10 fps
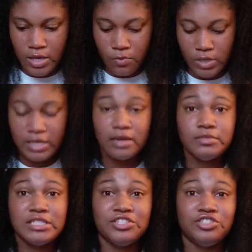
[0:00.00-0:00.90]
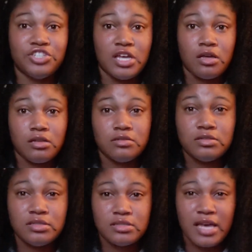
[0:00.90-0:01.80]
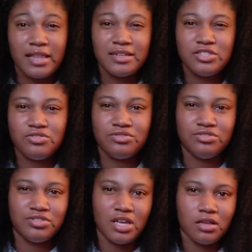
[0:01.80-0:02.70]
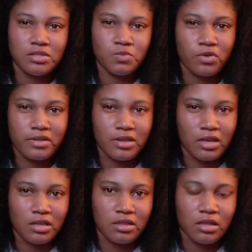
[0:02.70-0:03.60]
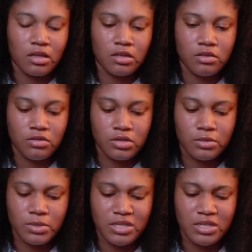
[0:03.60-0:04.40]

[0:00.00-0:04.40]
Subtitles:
when it comes to gels, I like to use gels more than anything. You know what